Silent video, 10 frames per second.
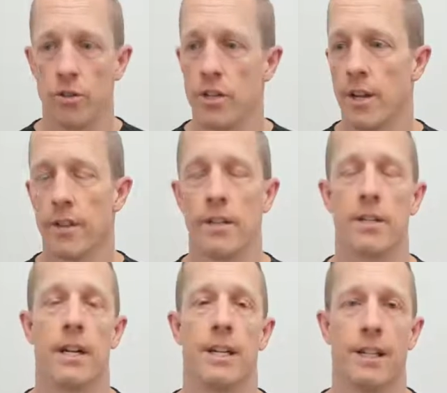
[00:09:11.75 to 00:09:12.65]
There's nothing that's
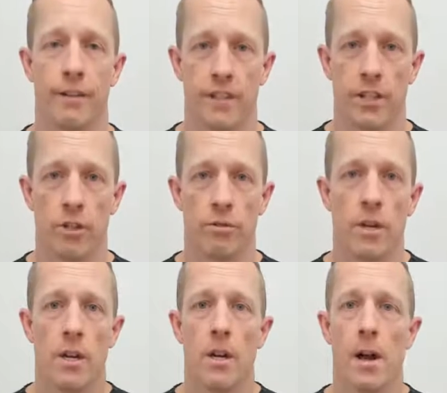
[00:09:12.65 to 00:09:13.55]
getting left in you
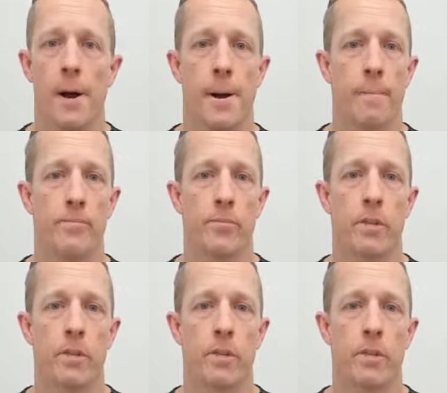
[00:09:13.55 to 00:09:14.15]
um,